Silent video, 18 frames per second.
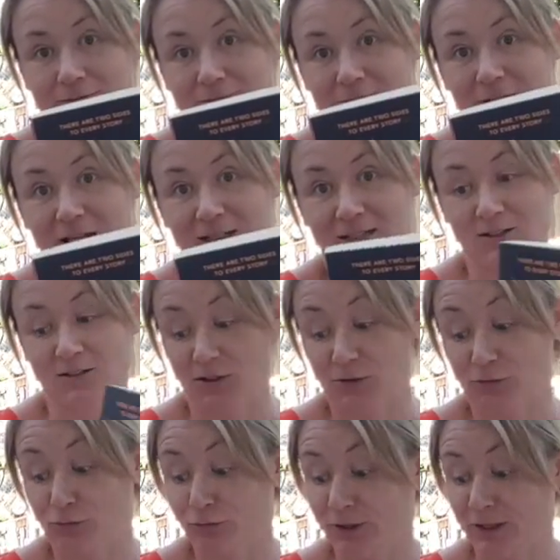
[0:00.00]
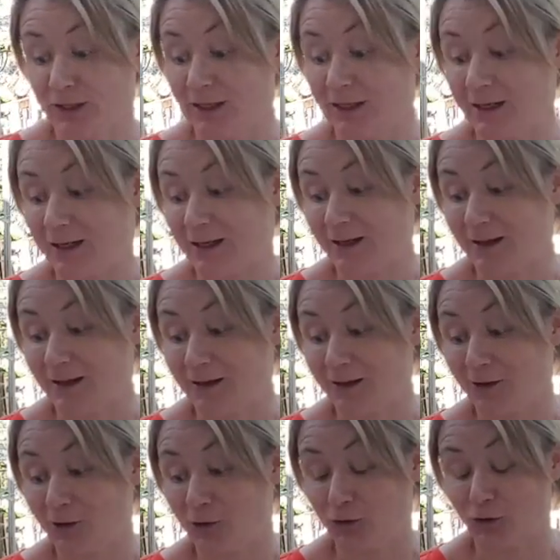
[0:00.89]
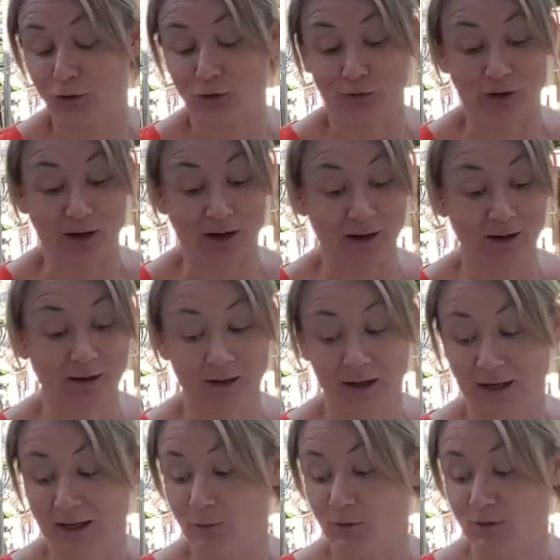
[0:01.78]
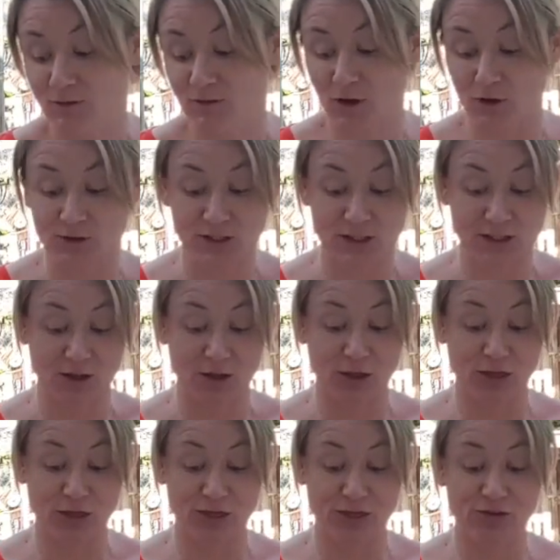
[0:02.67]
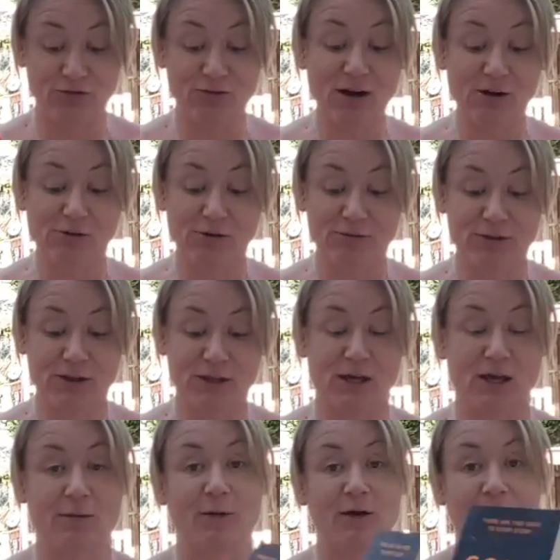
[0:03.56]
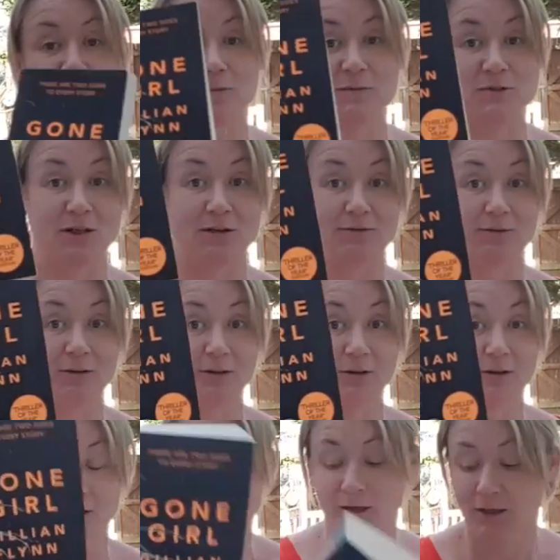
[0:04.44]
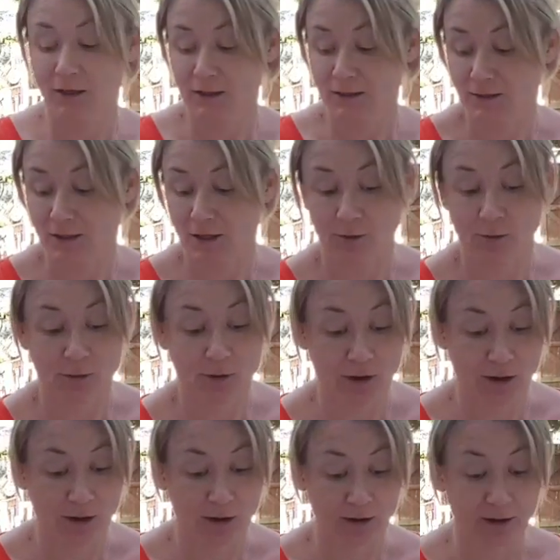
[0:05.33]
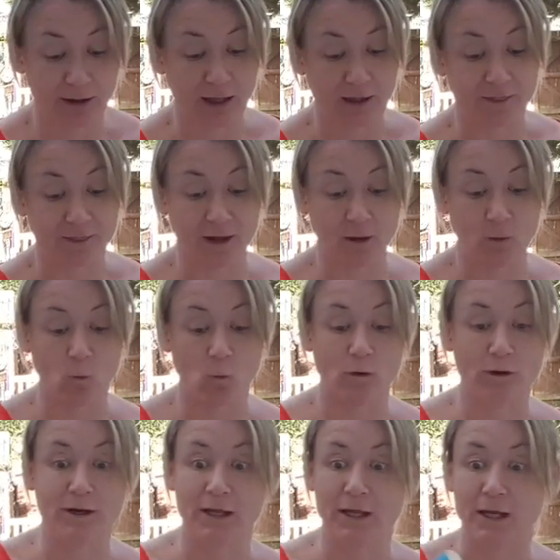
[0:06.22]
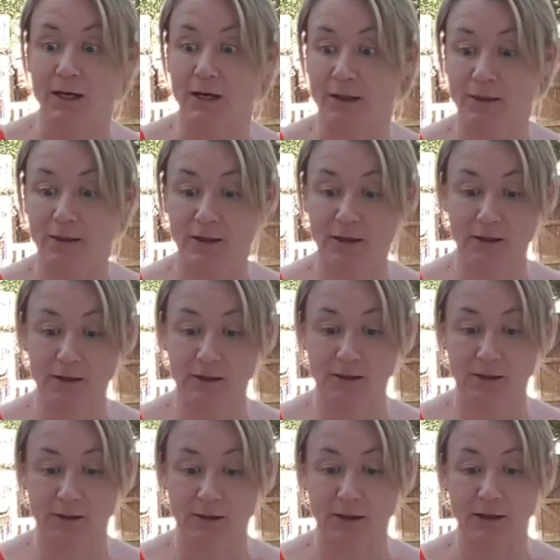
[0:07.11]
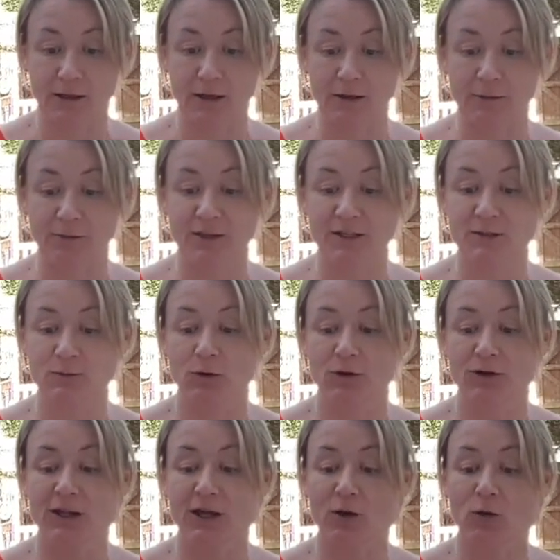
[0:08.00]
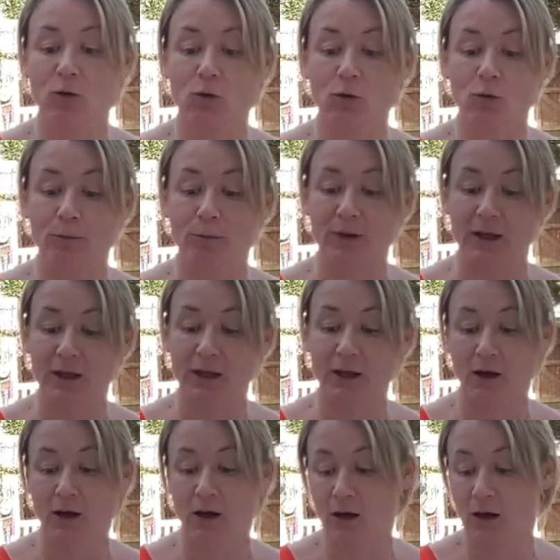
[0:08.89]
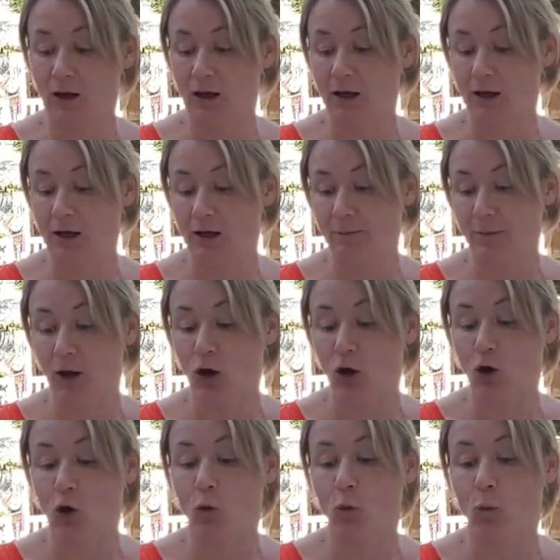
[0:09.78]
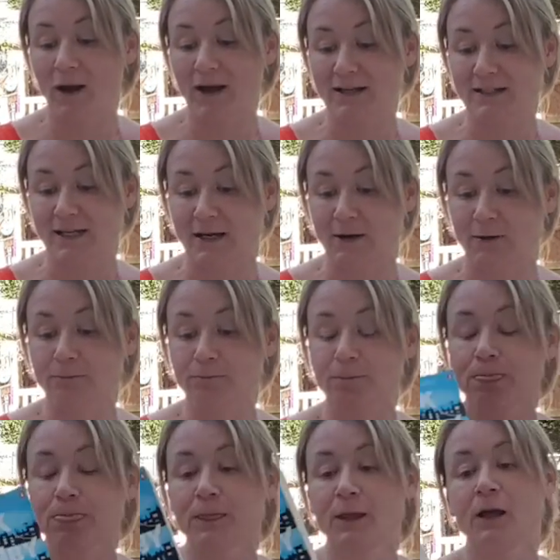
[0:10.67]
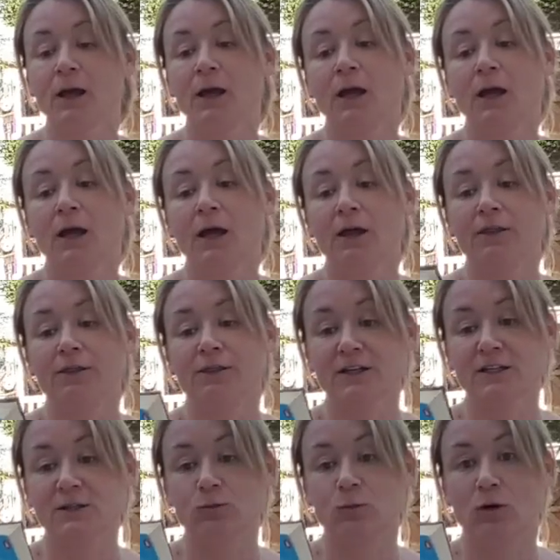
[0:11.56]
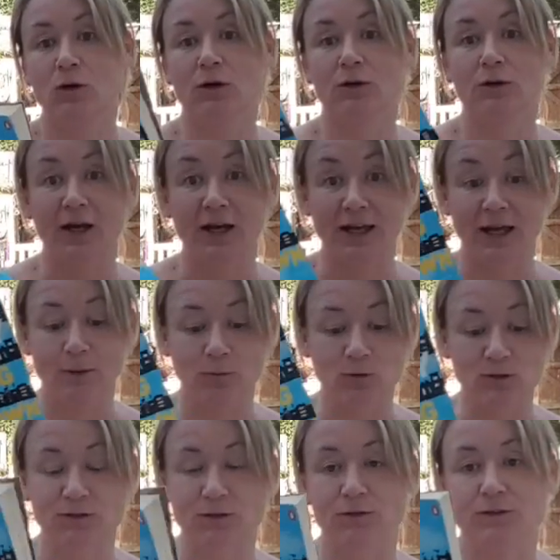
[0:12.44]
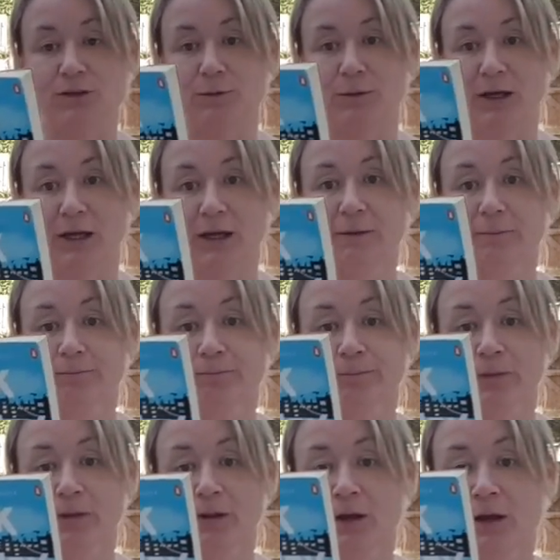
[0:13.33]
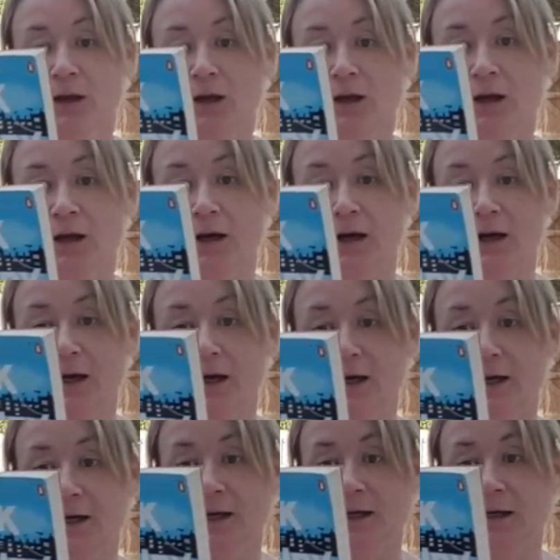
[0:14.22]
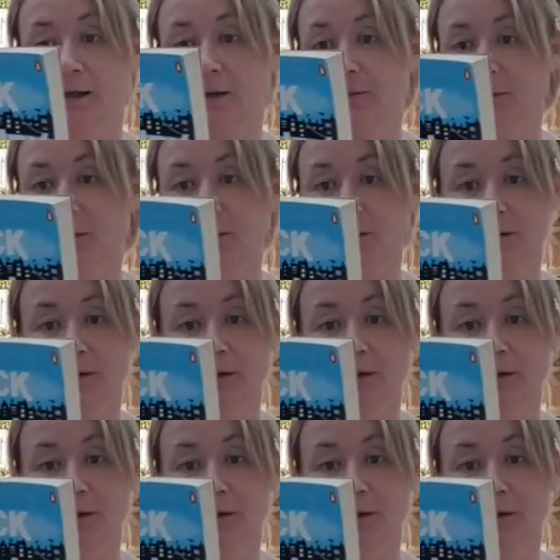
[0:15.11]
that sounds like a really good thriller and it was voted Thriller of the Year by The Observer. So get that one in, I think. Uh, this one, Nick Hornby, um, A Long Way Down. This one again was 50p. Um,